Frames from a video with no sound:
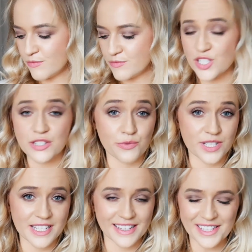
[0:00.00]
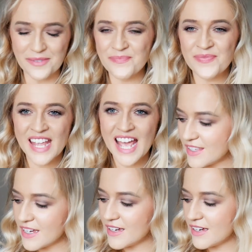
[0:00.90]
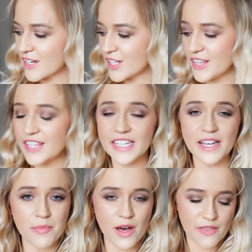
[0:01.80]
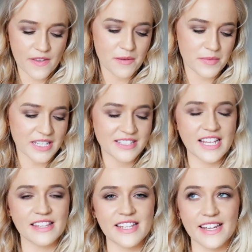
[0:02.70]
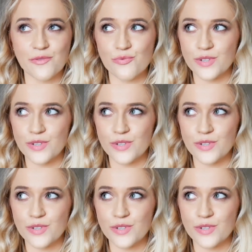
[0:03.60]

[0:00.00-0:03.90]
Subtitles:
just recently. The good thing about them is that they're